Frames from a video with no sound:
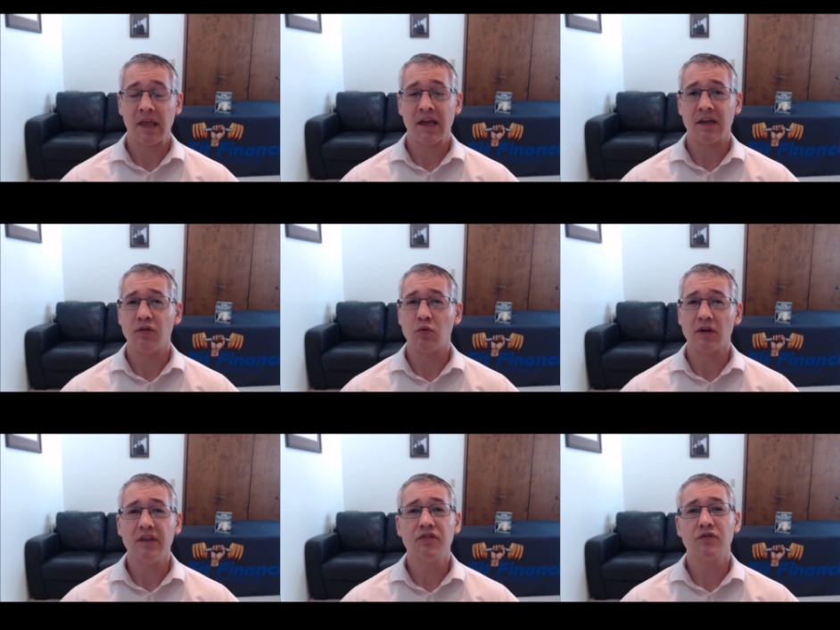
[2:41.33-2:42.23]
If you
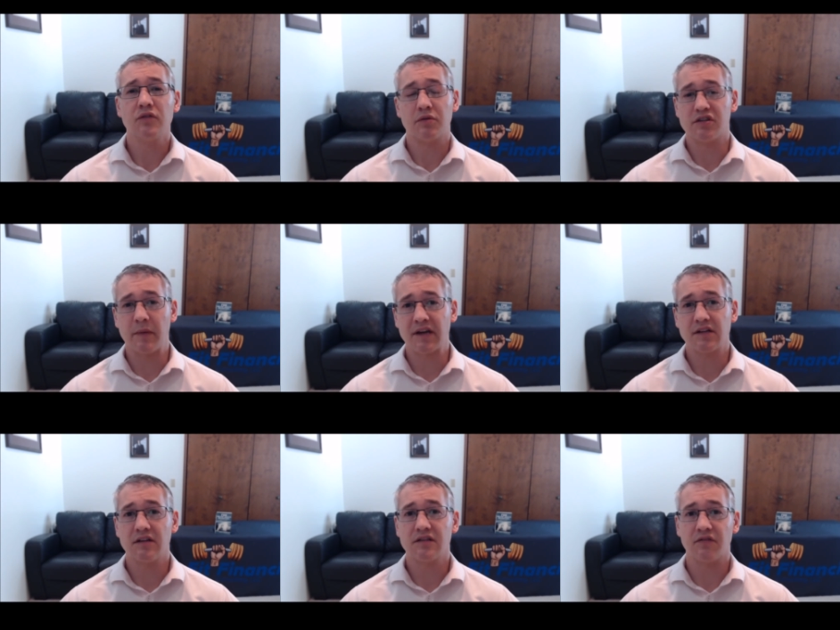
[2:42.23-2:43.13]
read through the
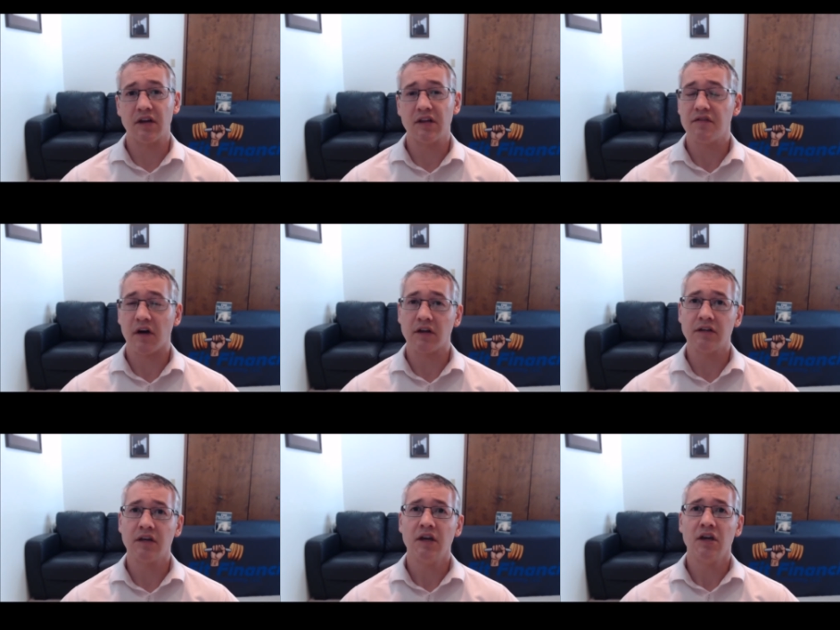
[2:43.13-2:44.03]
prospectus of any fund,
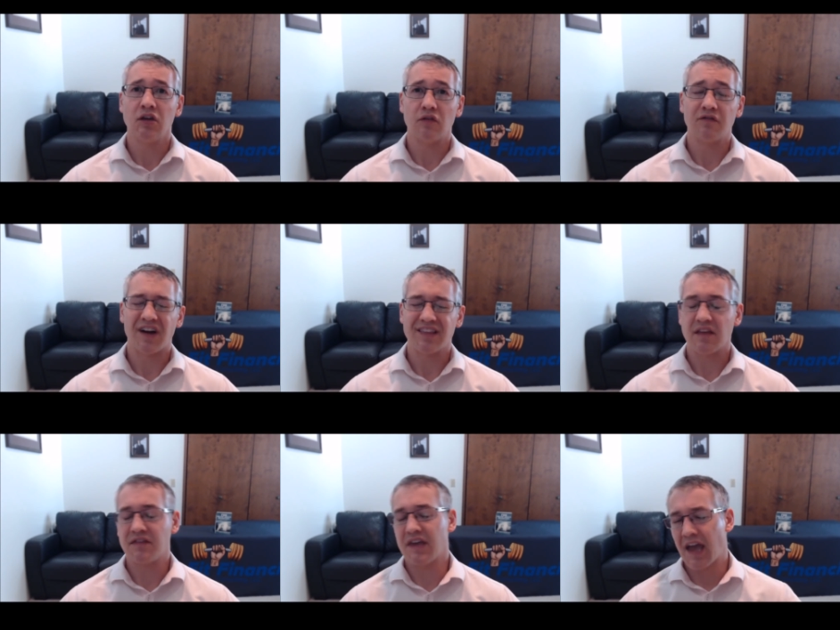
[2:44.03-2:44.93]
you'll find
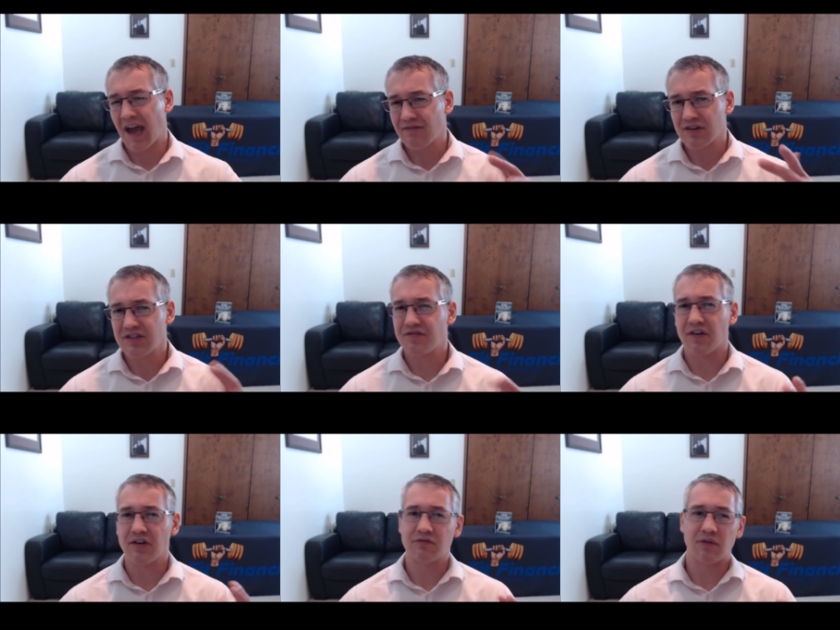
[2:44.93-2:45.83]
that the average
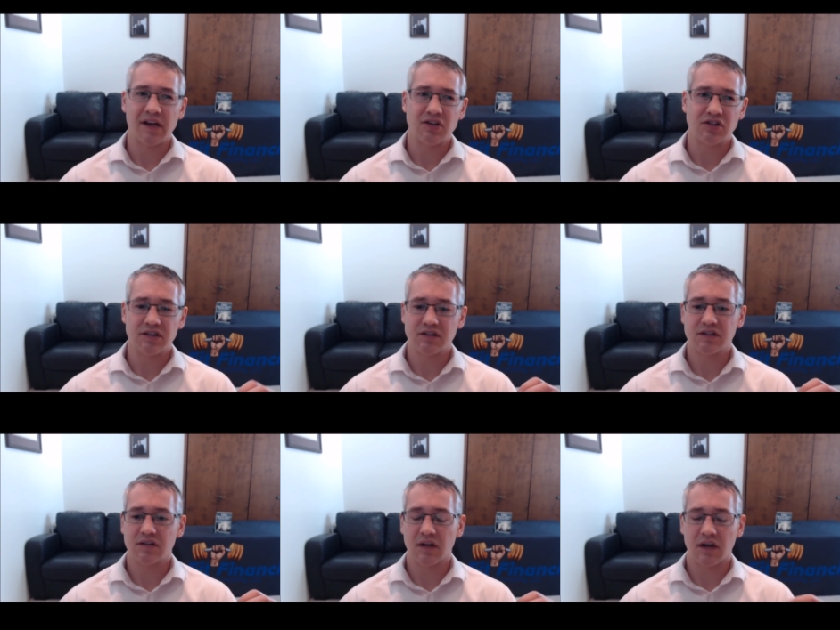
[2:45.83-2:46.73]
fund ranges,
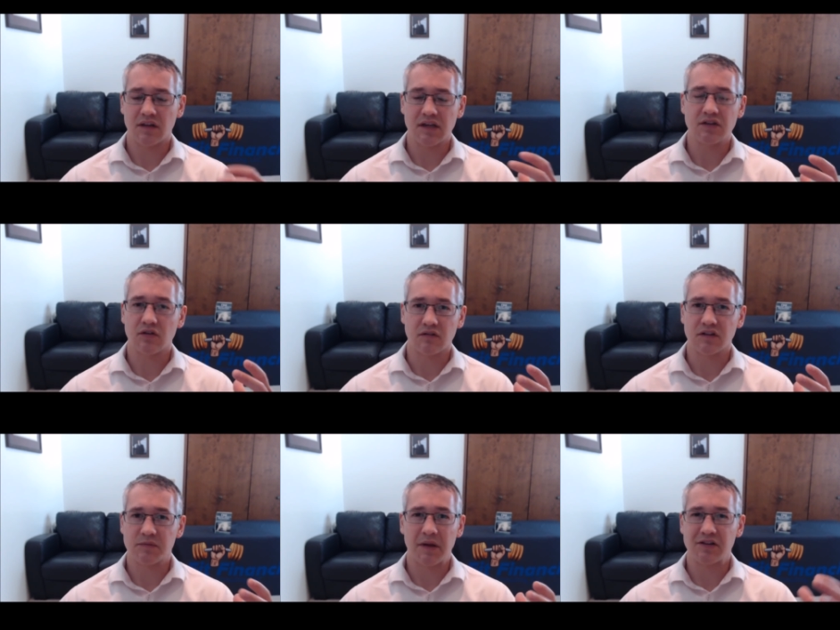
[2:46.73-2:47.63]
the internal
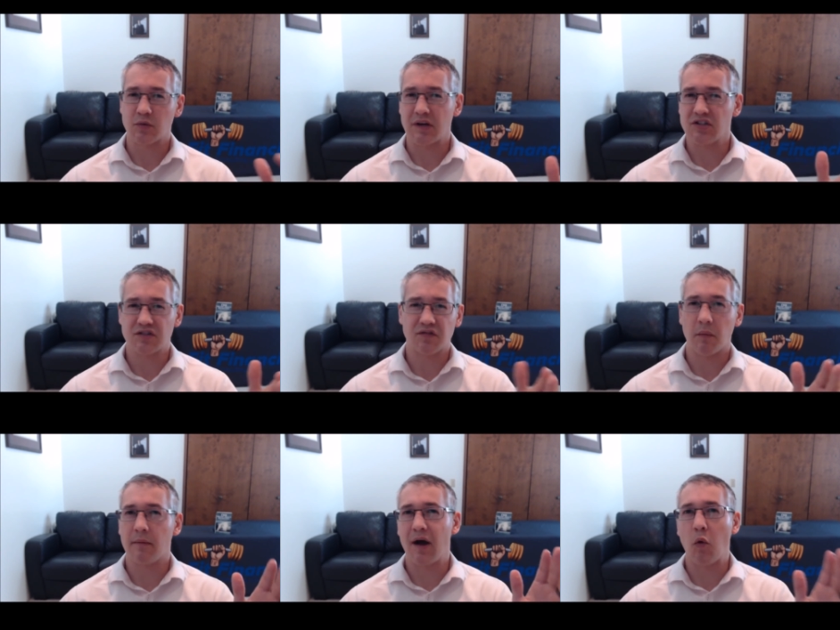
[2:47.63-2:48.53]
expense ranges from
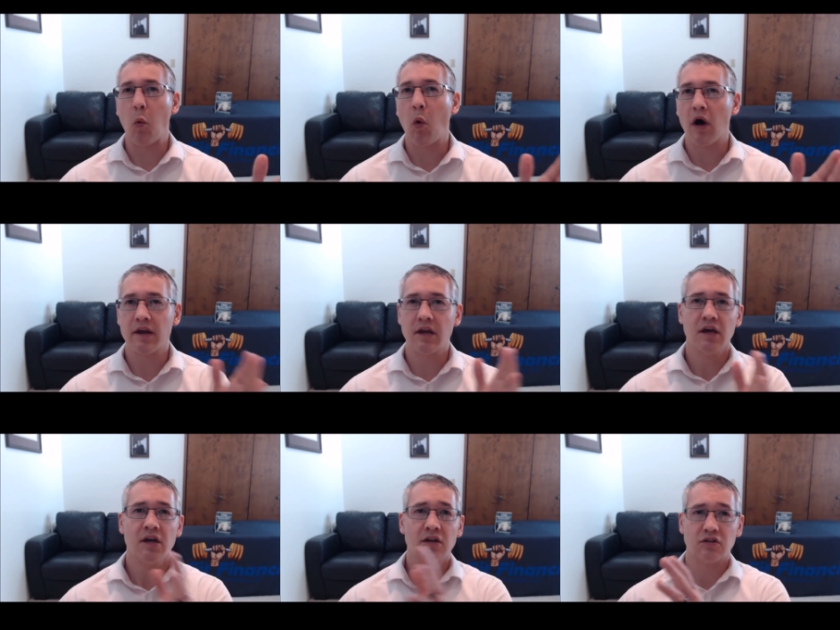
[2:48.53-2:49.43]
about 1
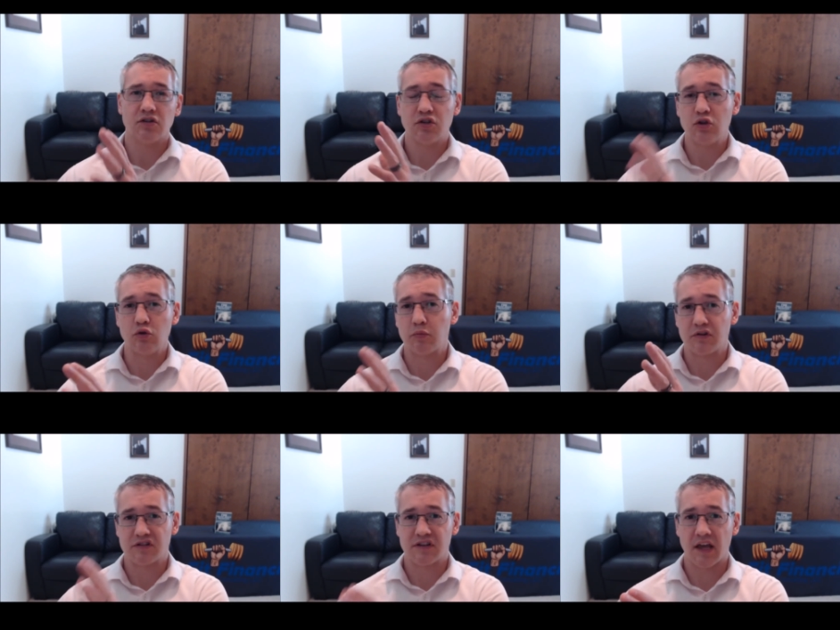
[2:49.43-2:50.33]
to
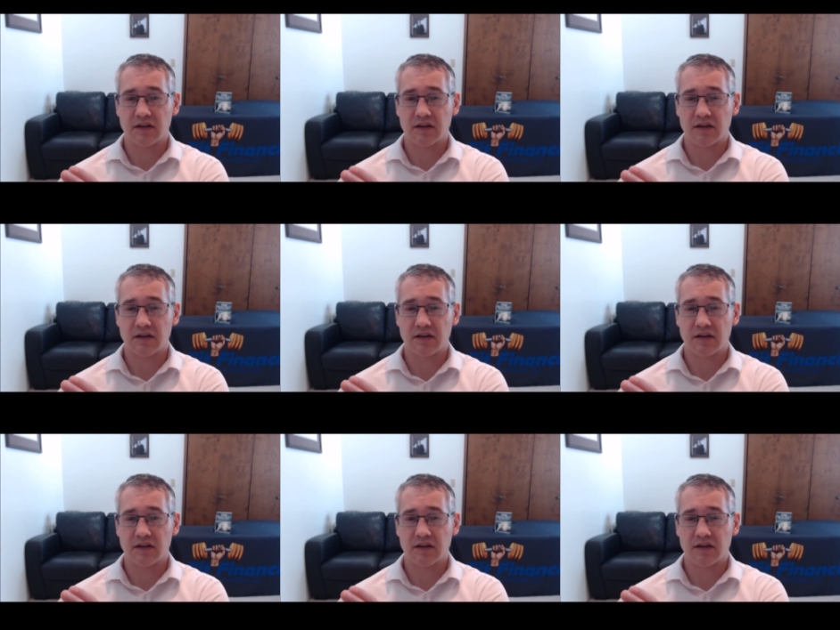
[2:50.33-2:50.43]
2%.